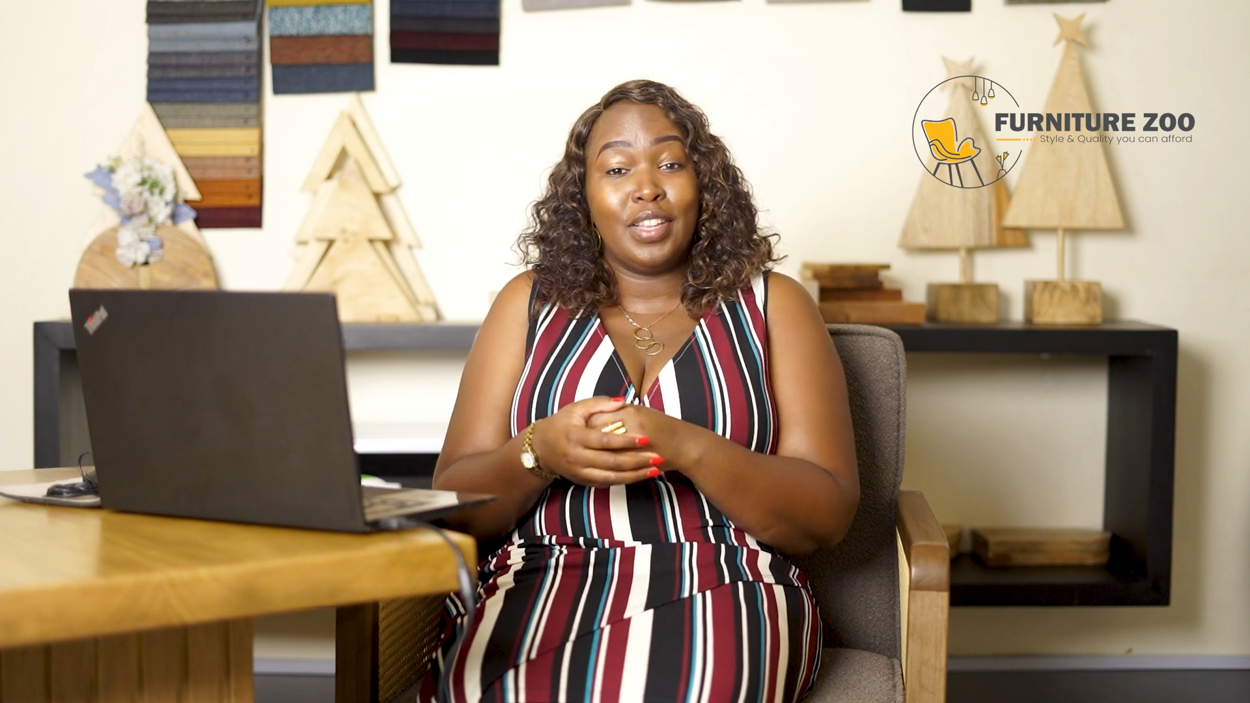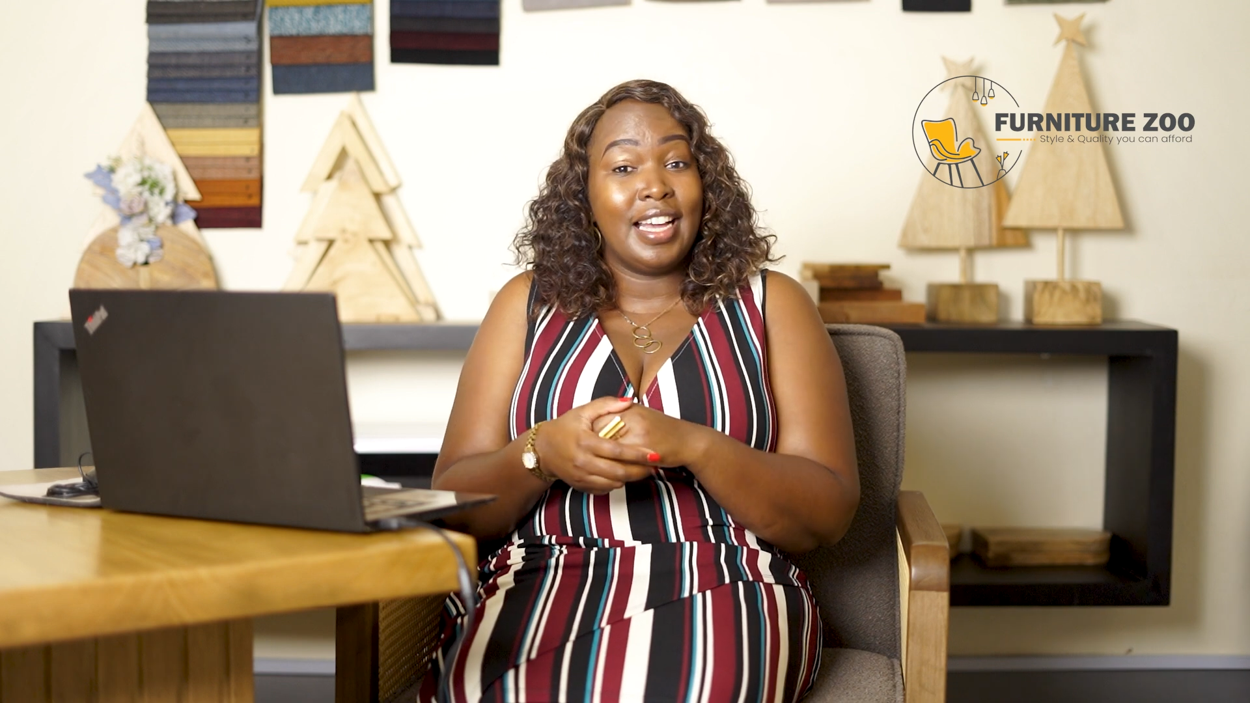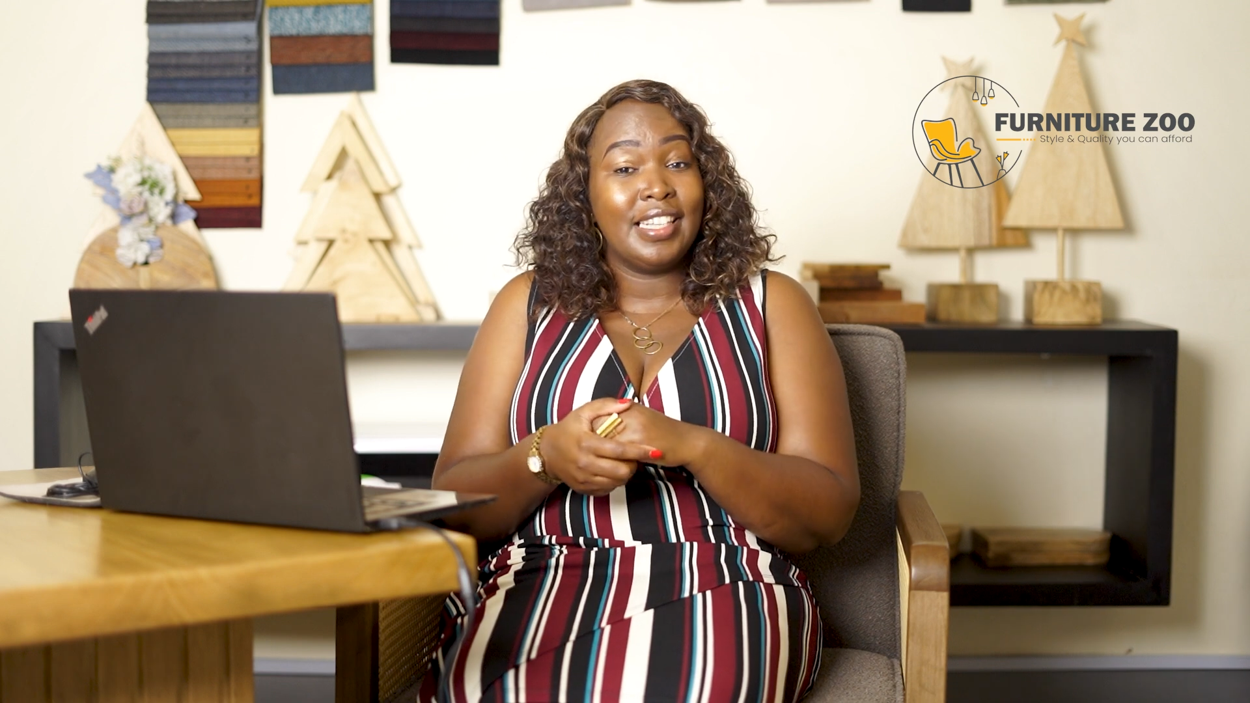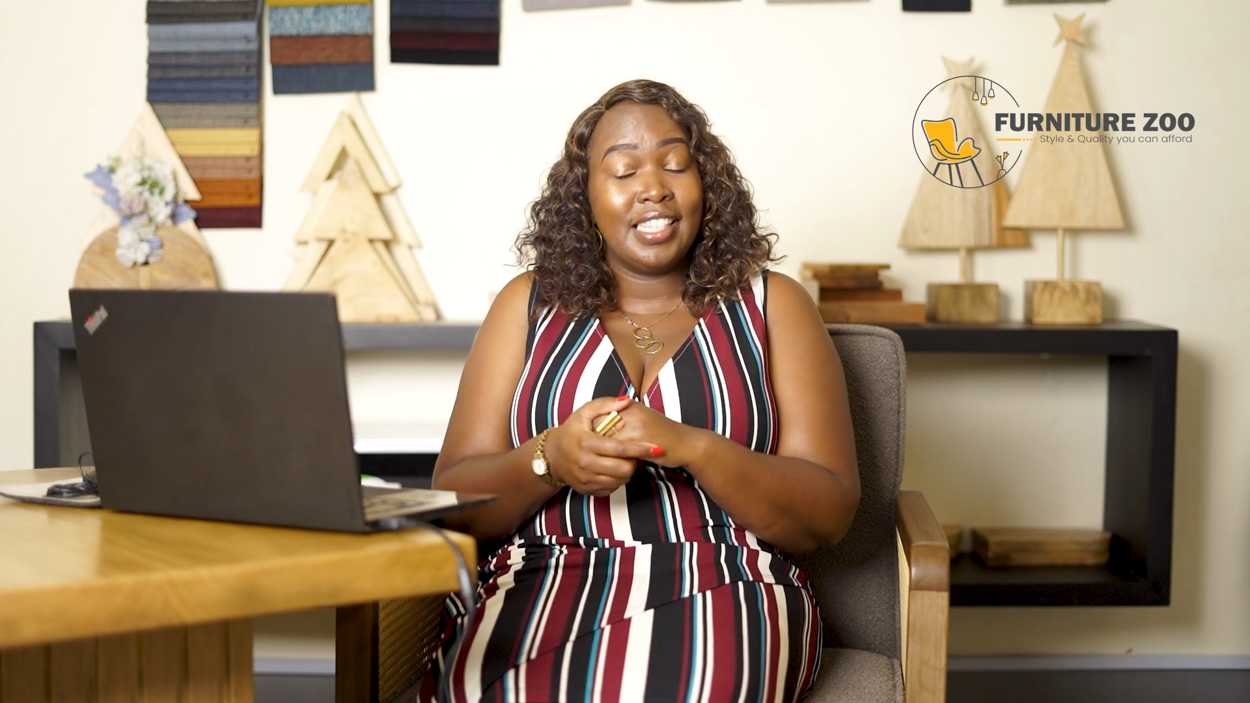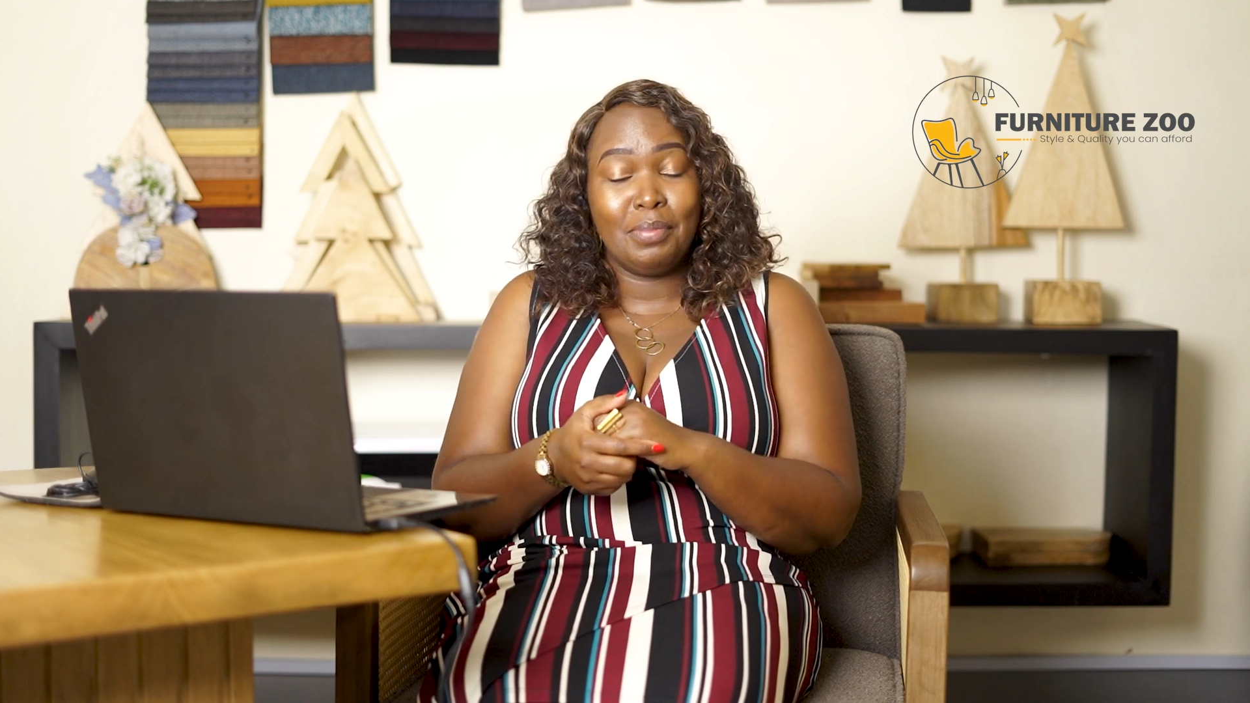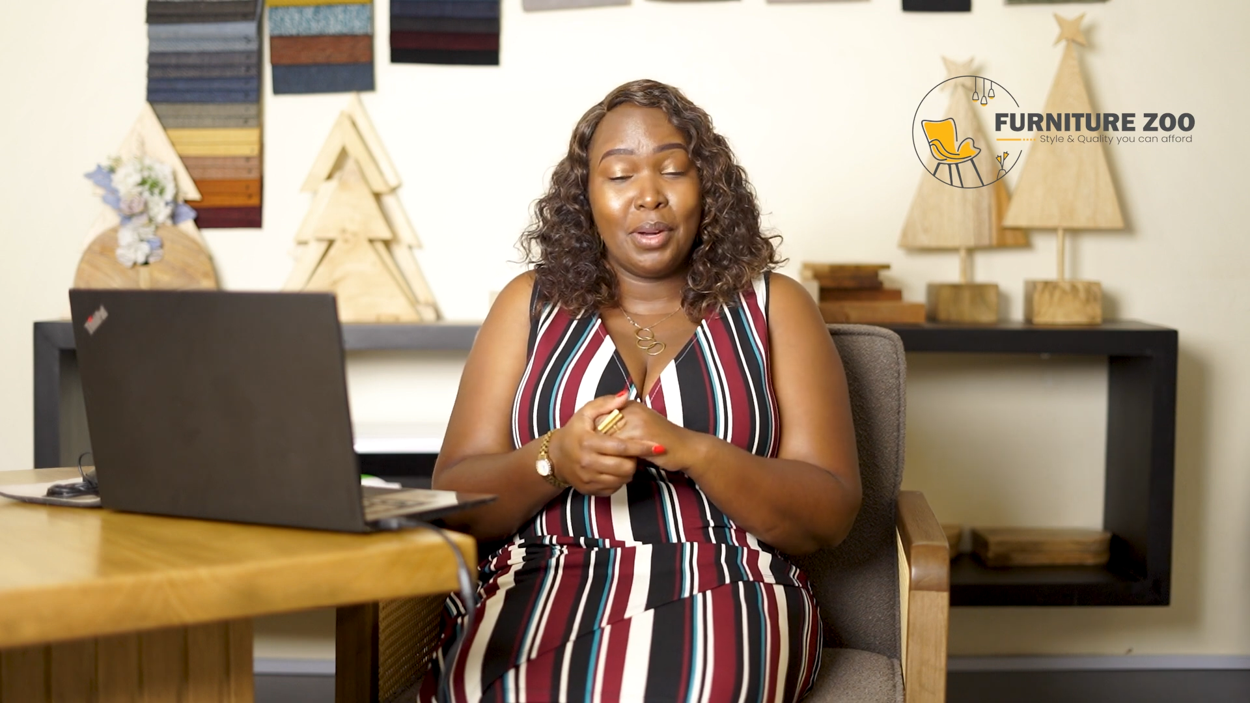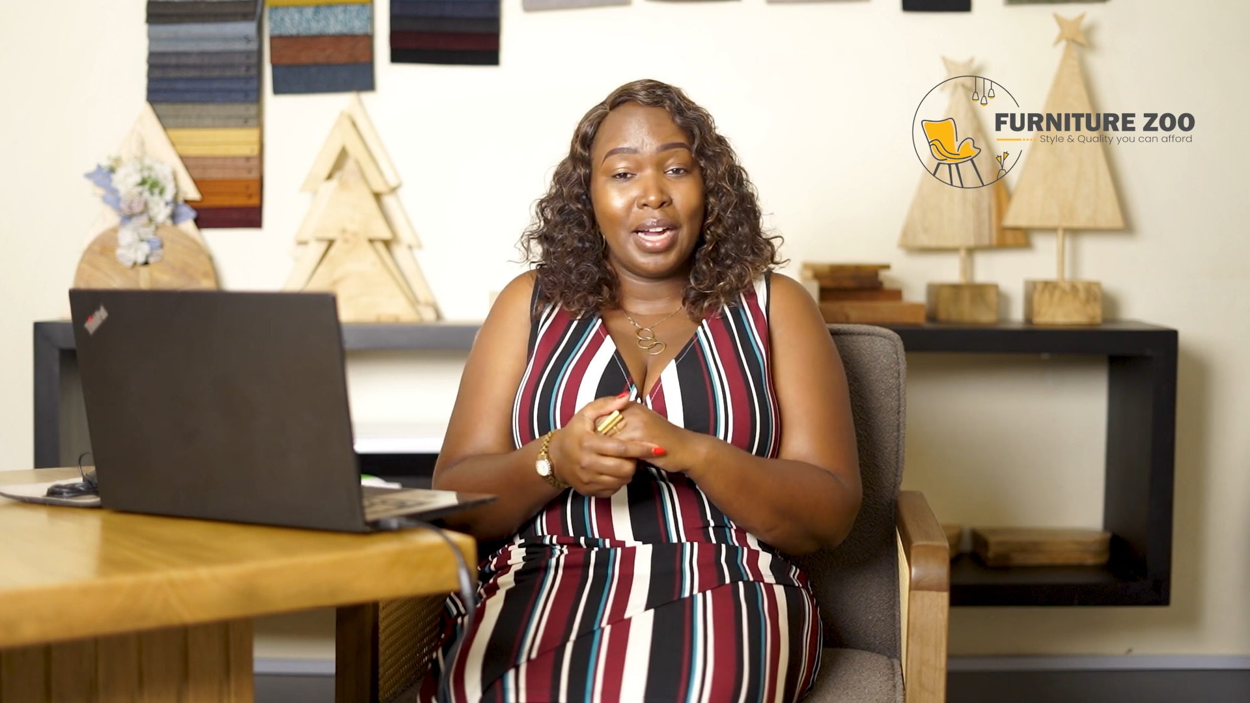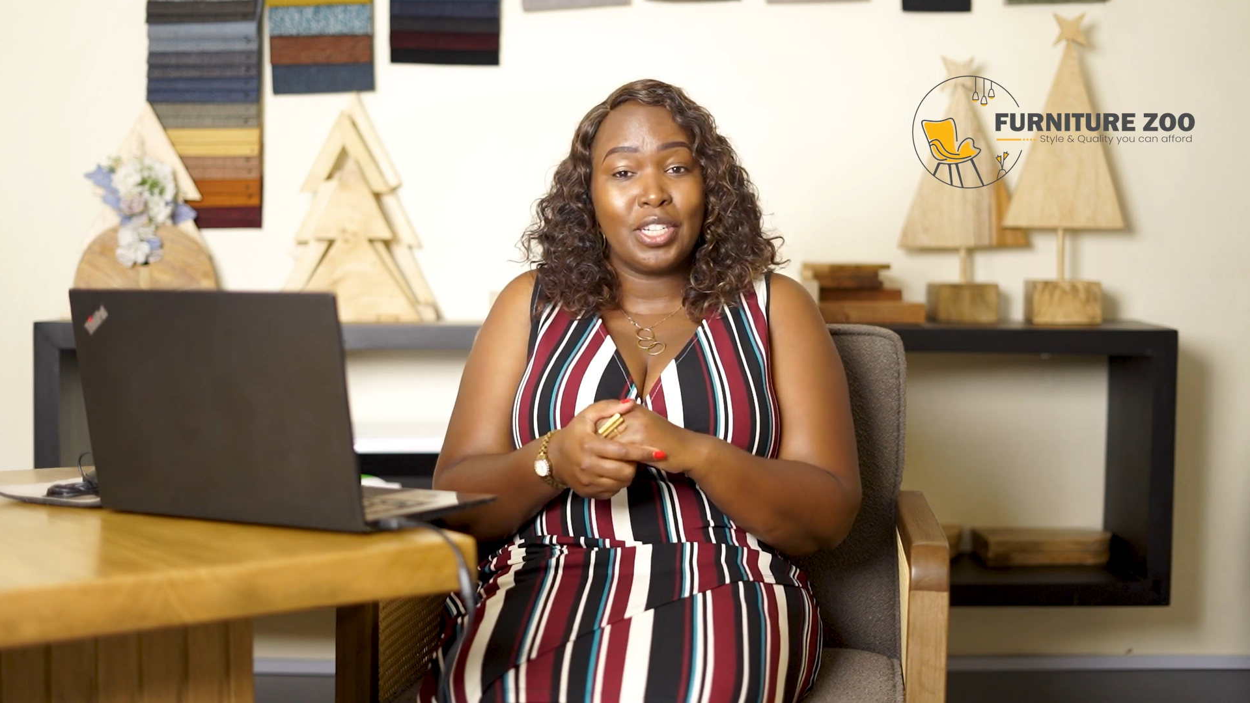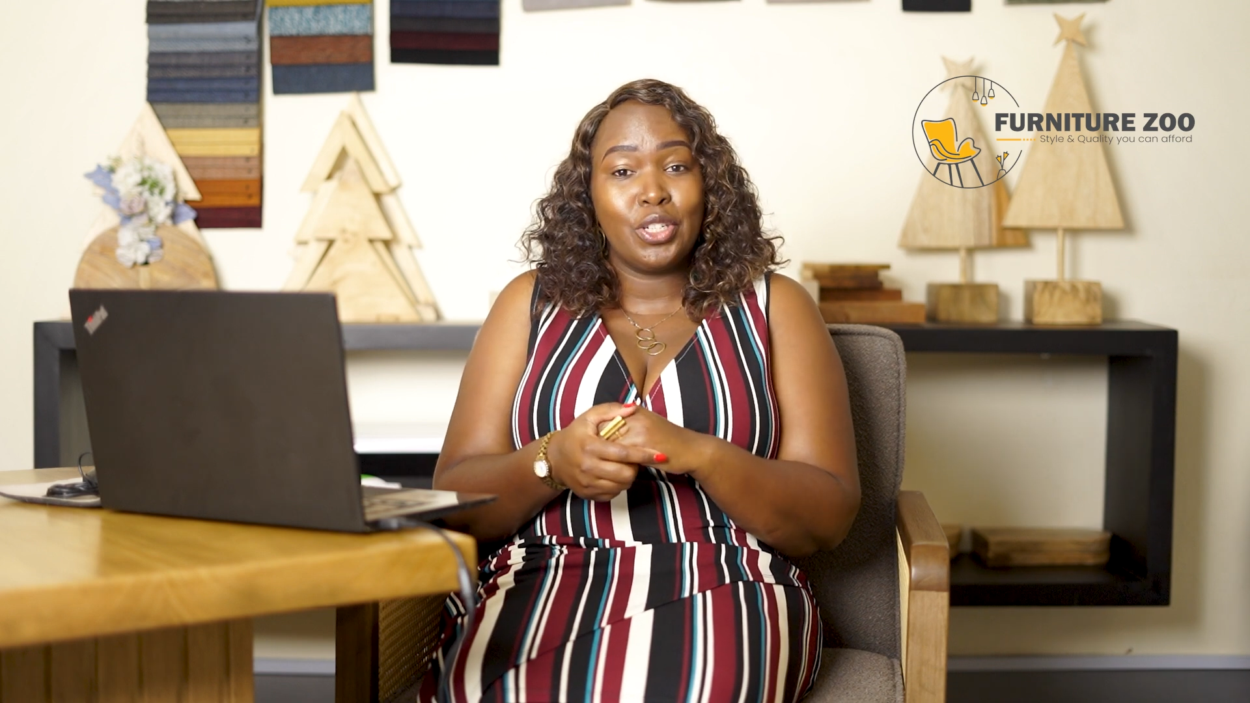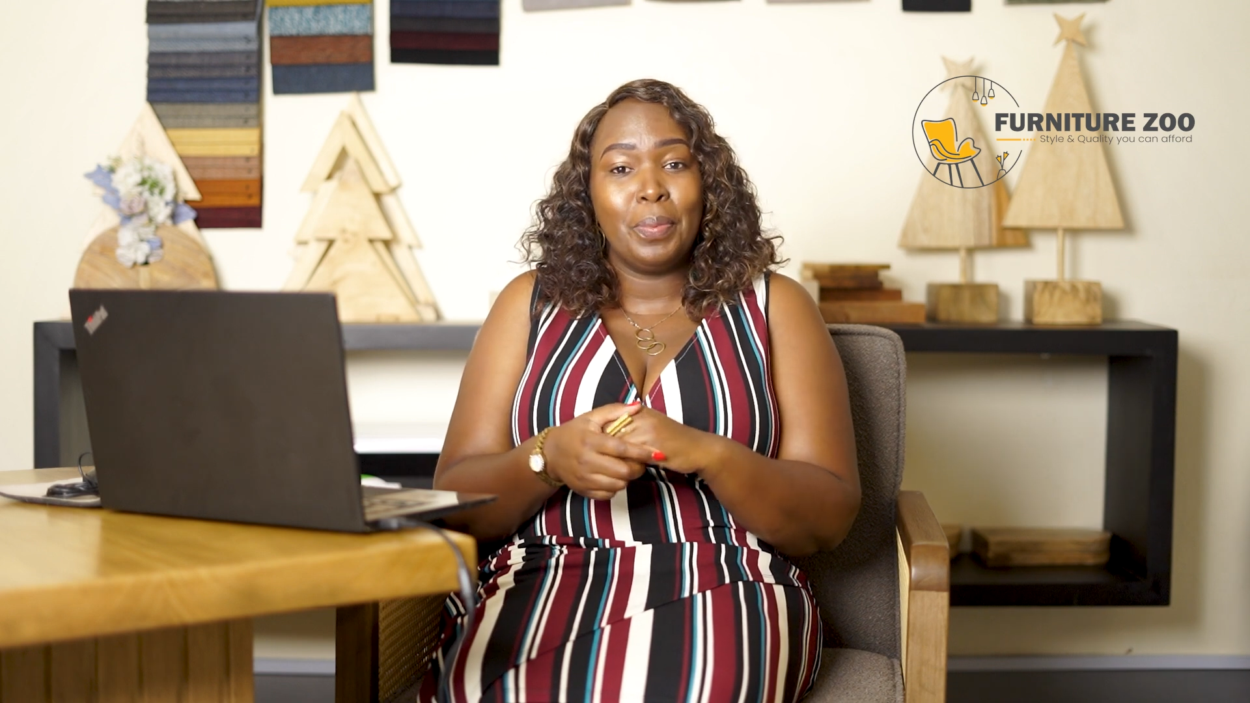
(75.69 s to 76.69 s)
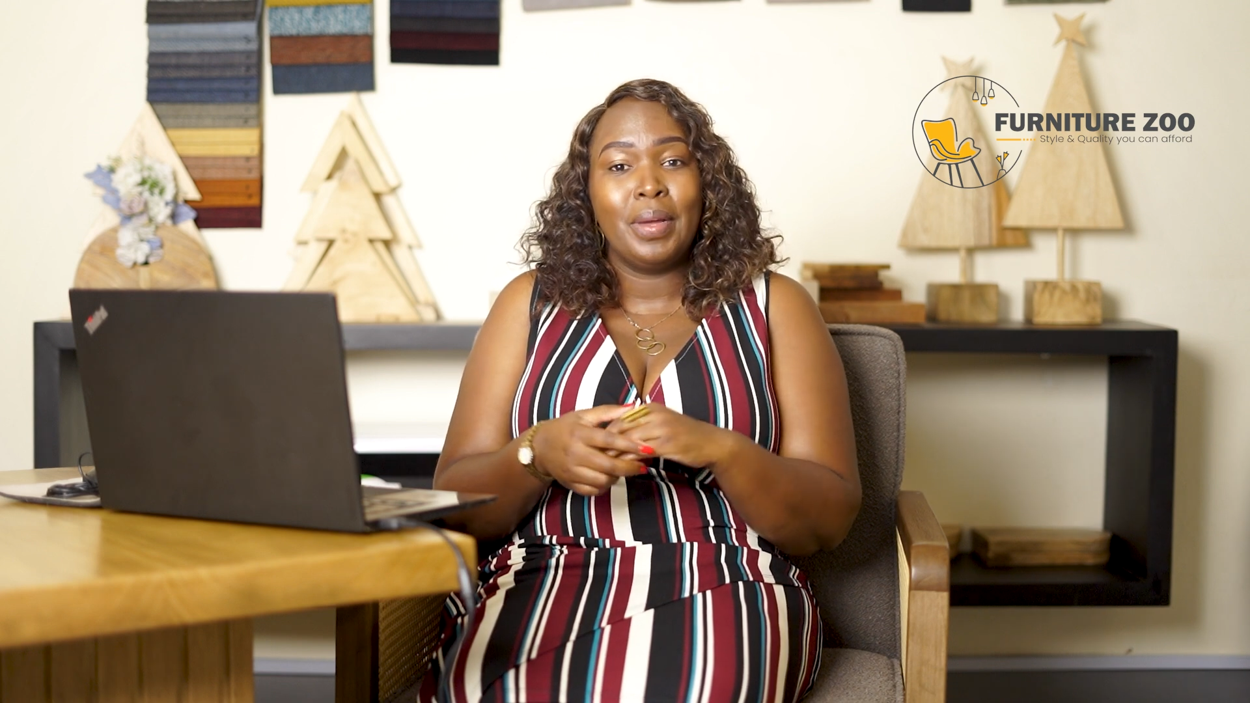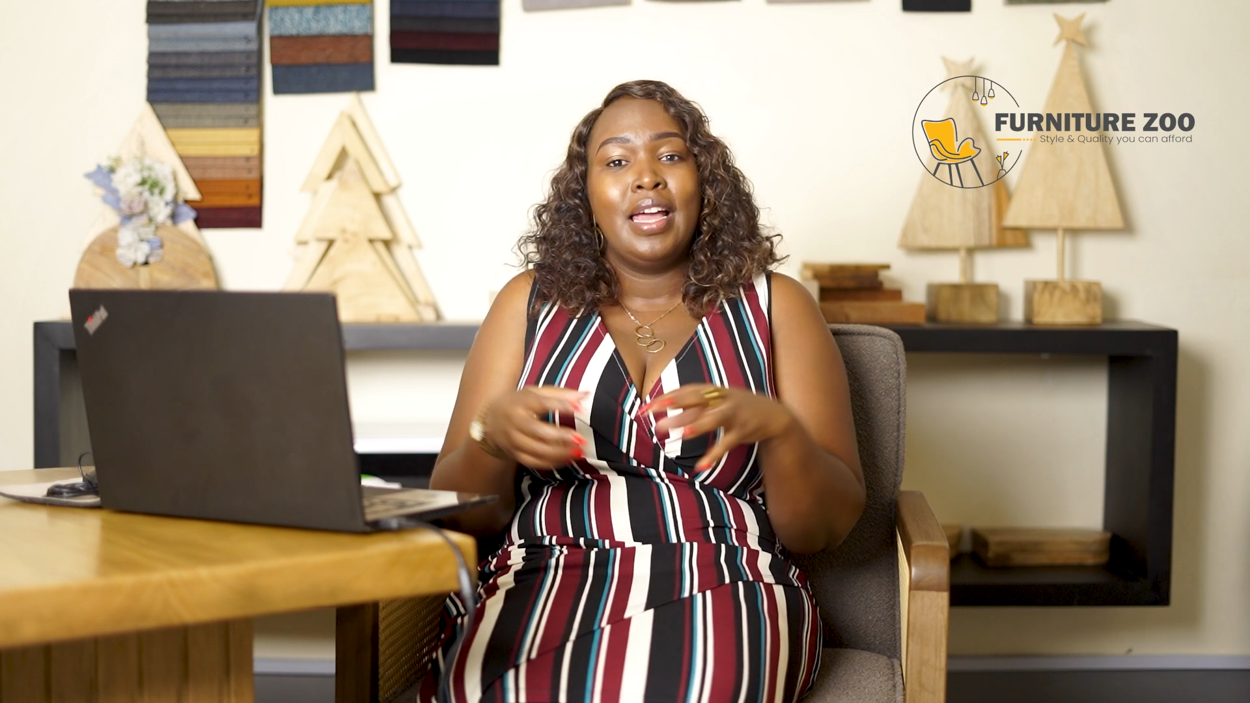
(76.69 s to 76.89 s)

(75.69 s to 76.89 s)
dust in my workshop,